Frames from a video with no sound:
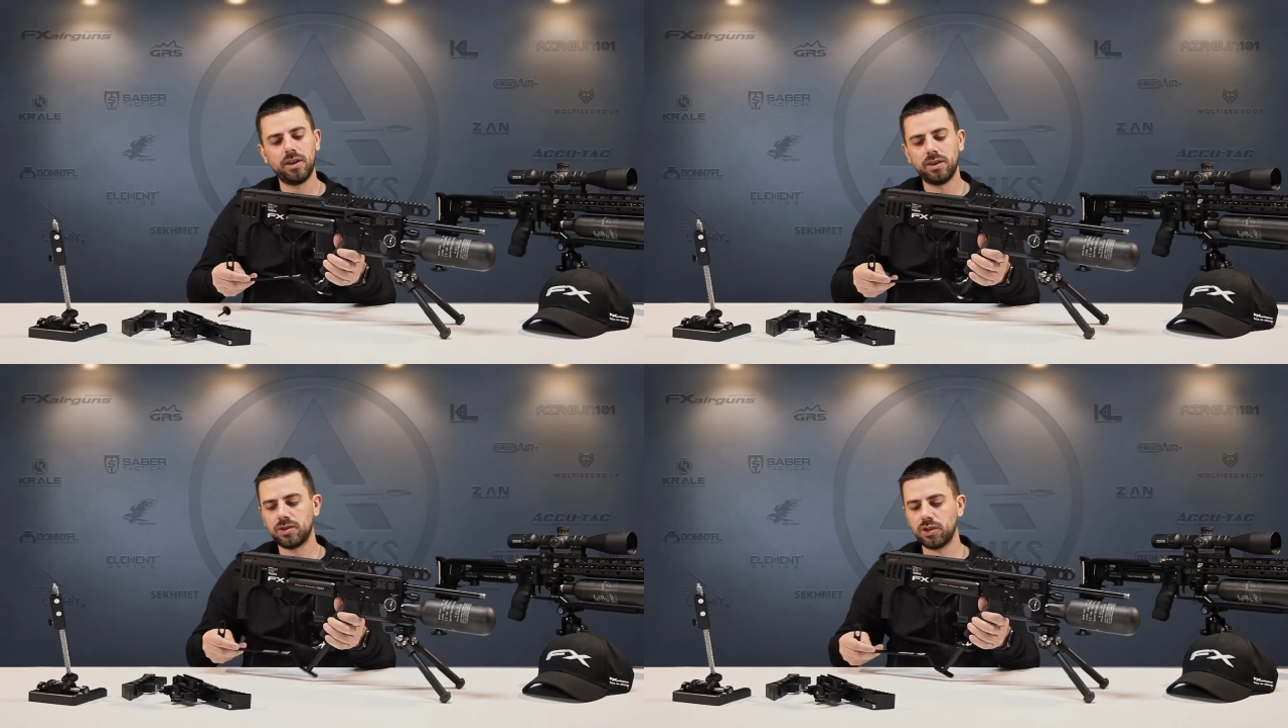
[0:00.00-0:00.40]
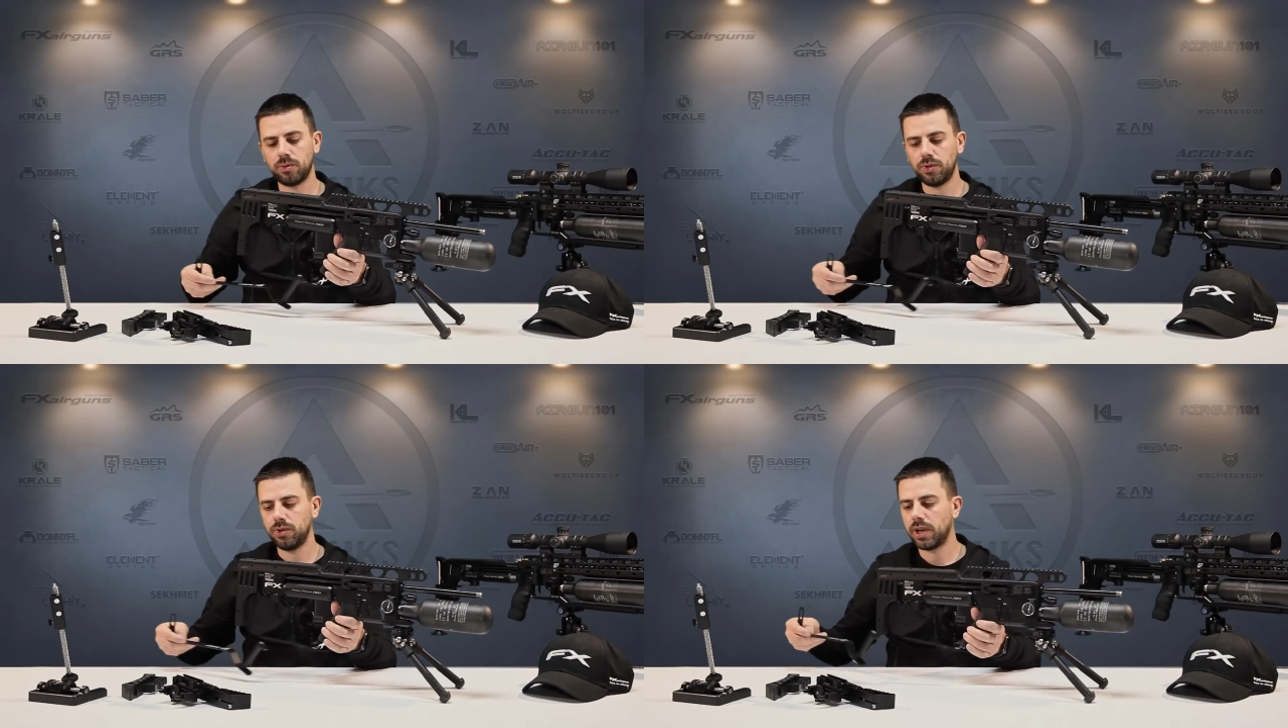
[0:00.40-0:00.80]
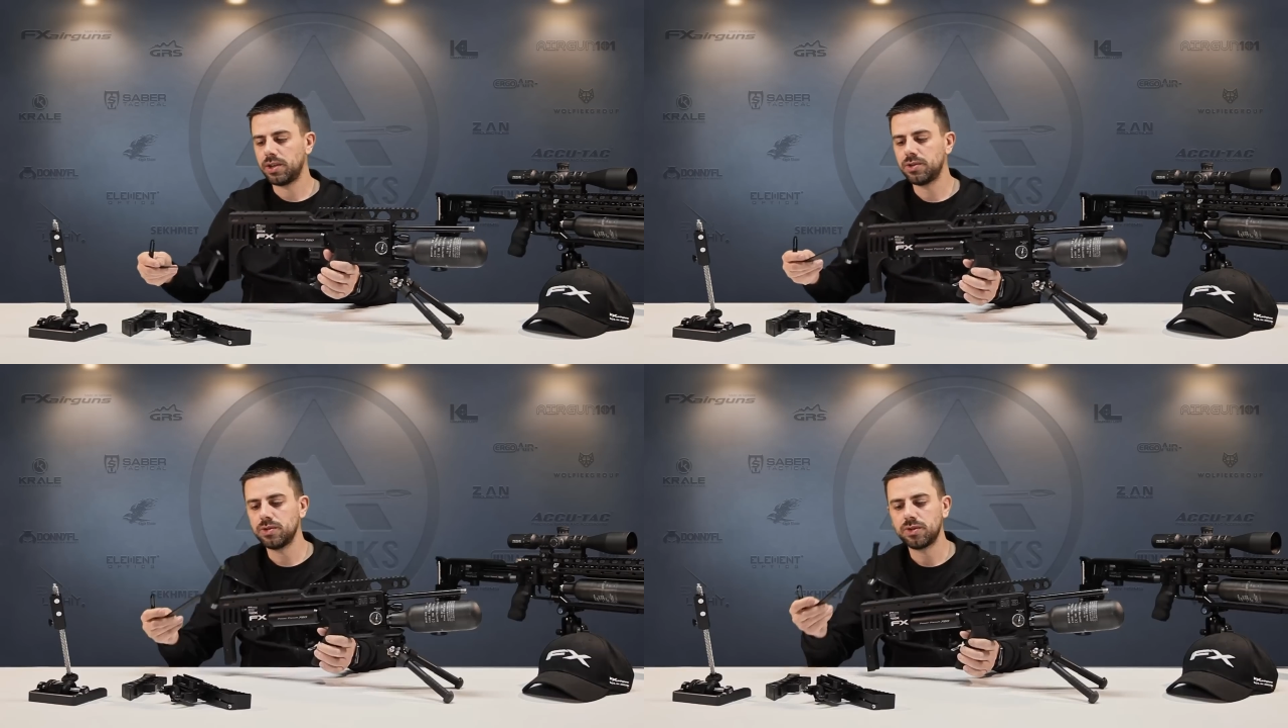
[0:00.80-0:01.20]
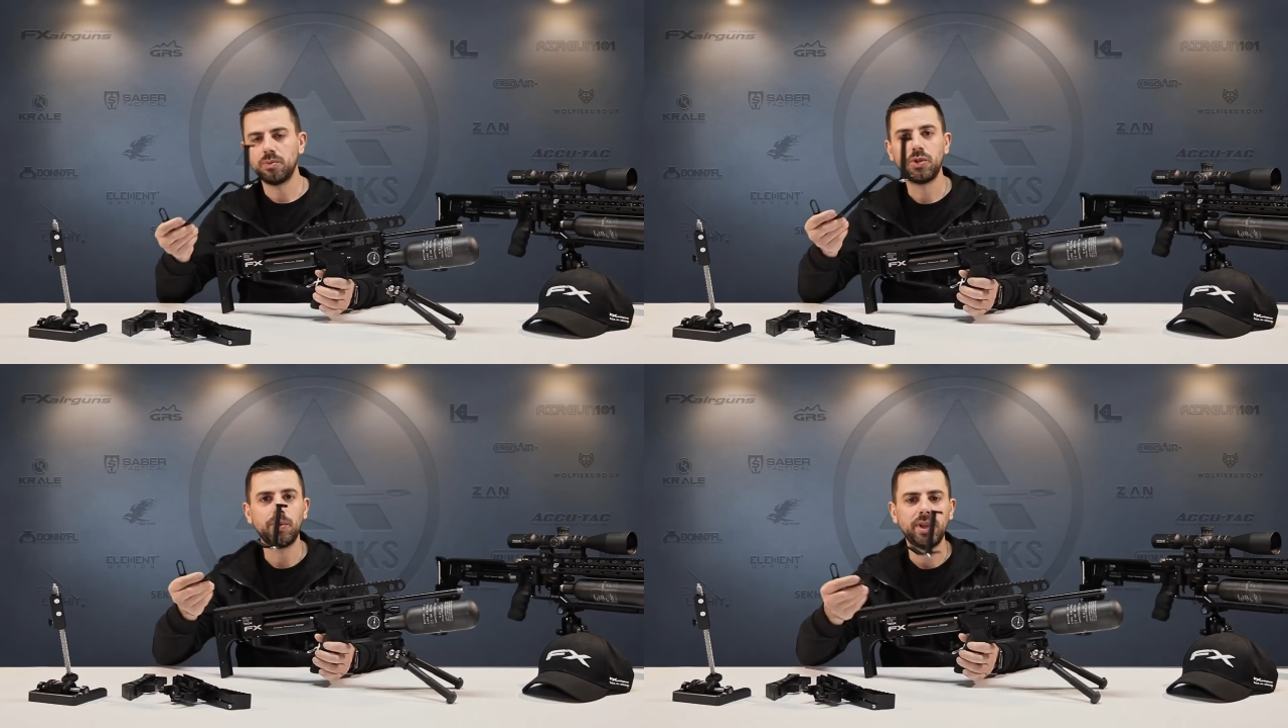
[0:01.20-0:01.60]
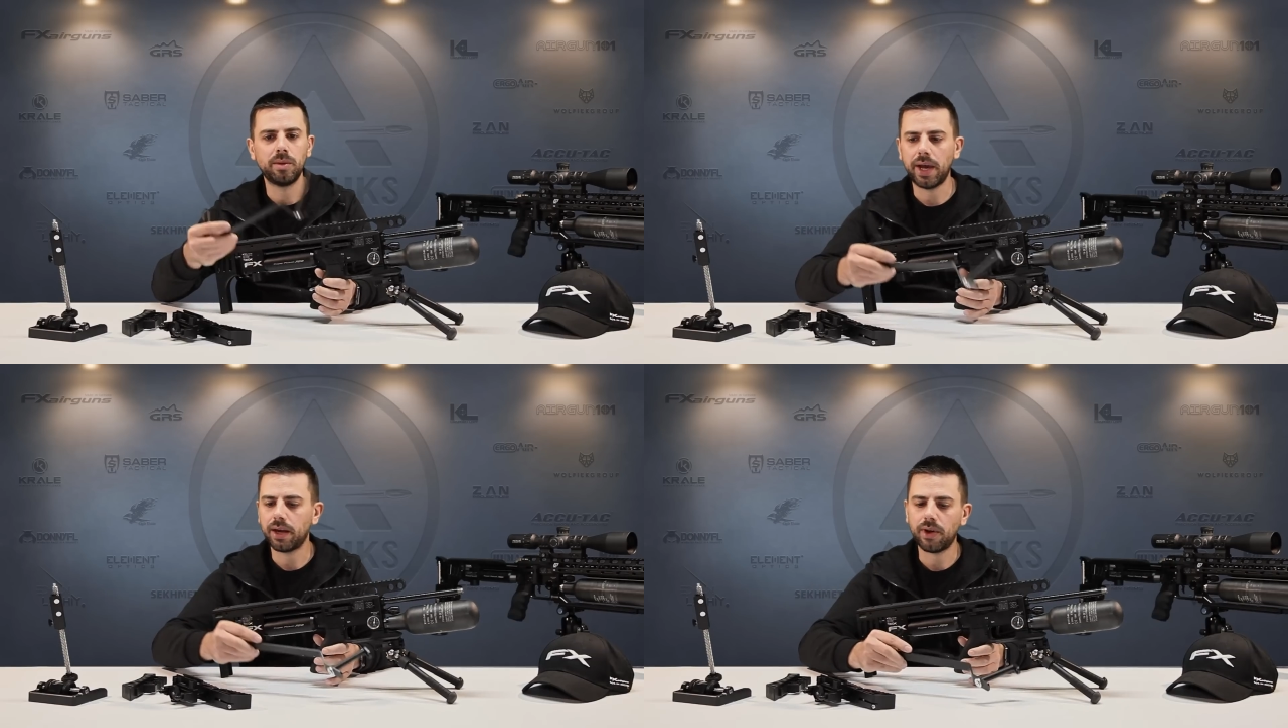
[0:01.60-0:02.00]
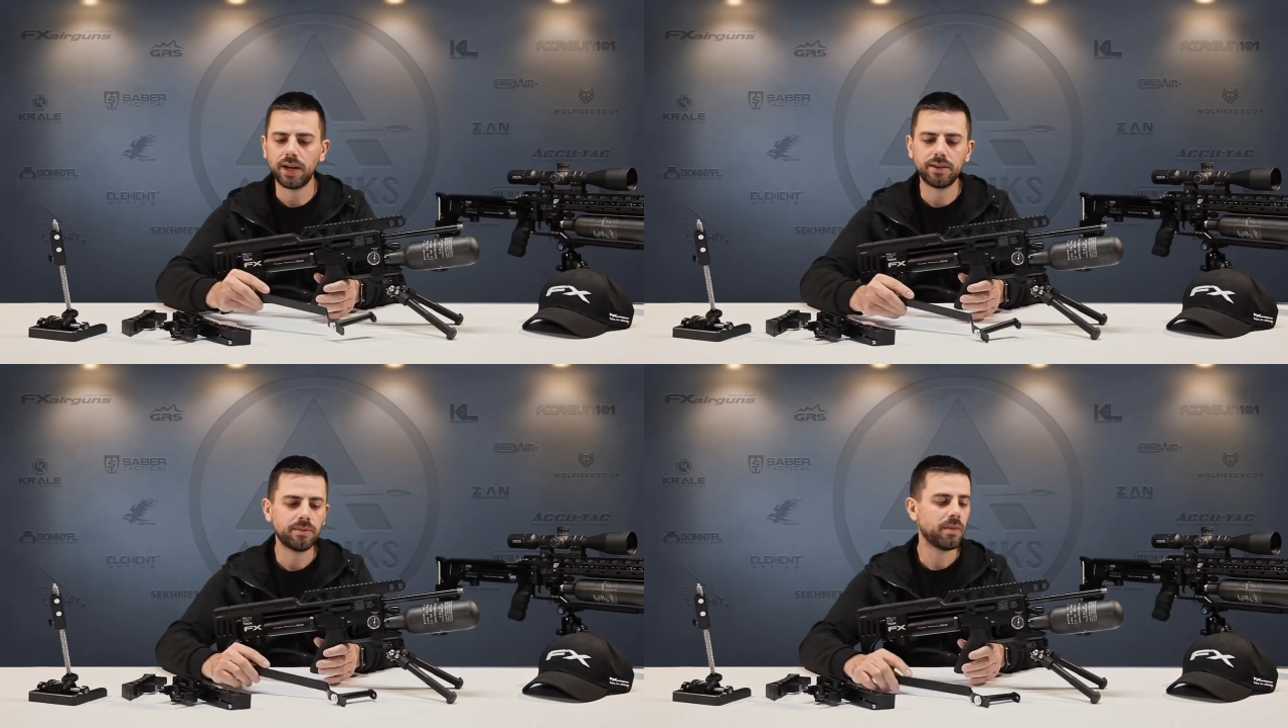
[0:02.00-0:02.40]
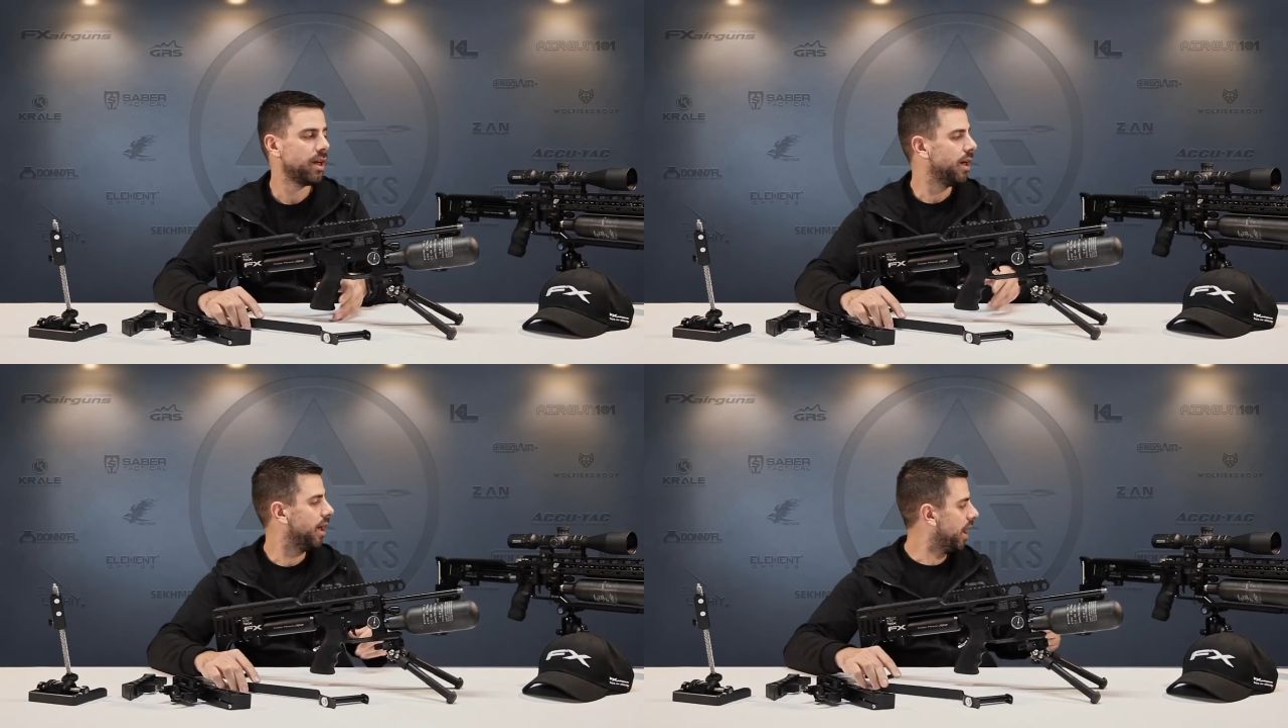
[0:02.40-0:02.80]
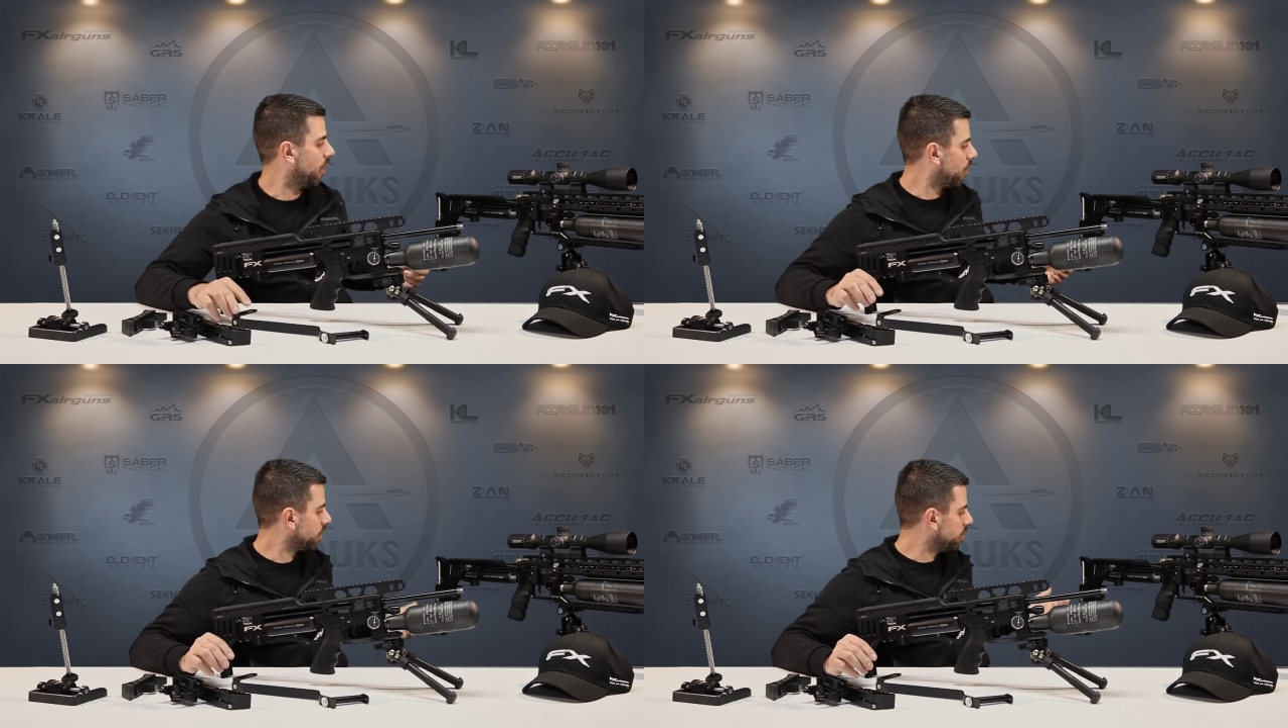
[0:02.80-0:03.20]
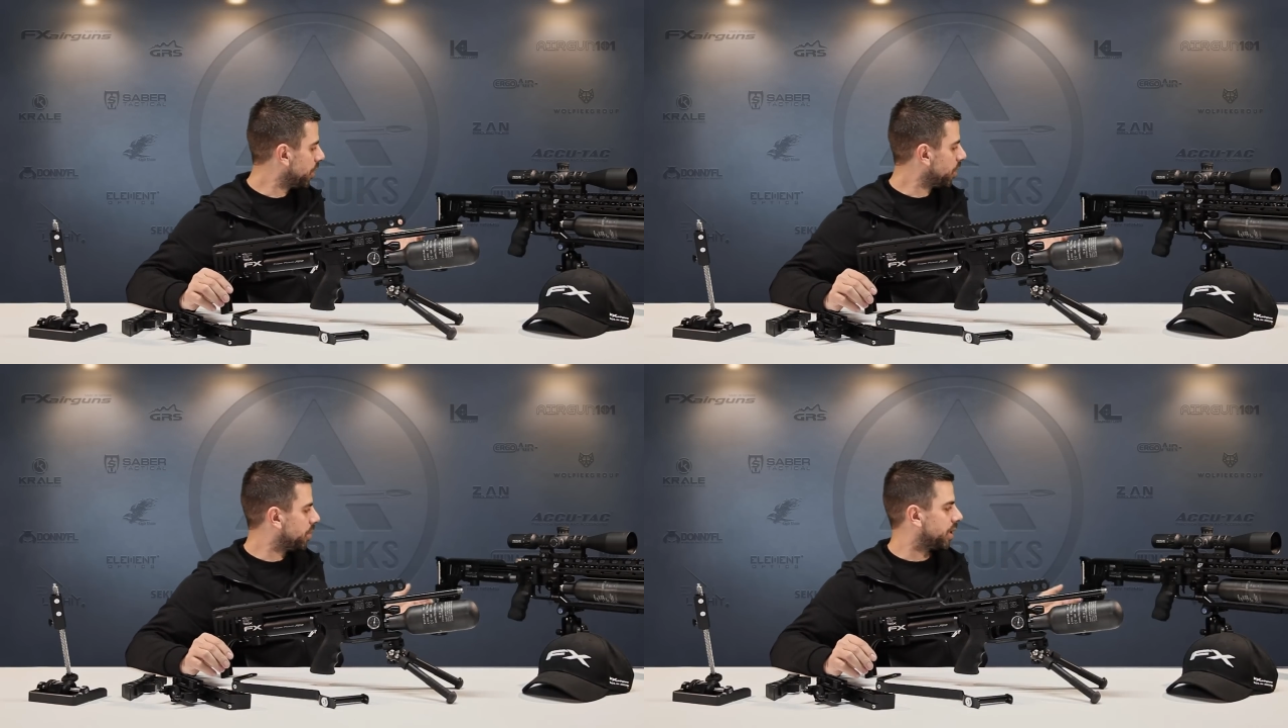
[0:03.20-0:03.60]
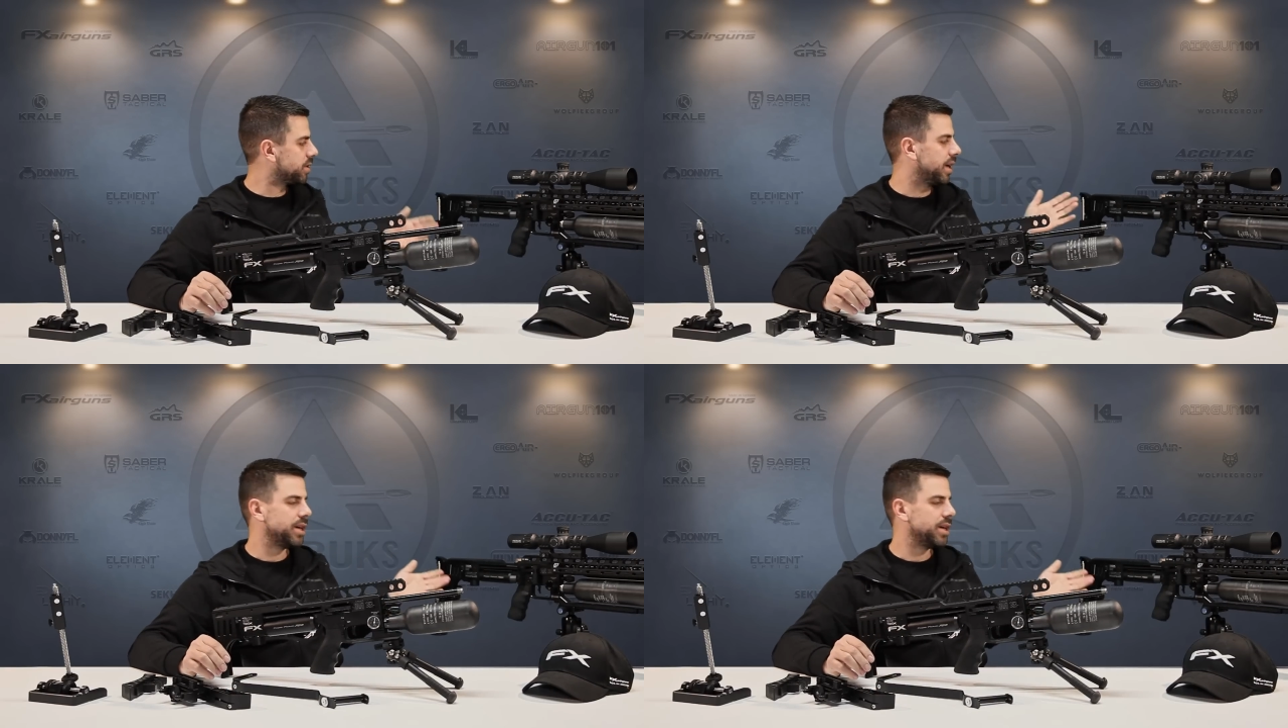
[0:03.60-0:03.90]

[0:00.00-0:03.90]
So you can choose between the bag rider or the monopod.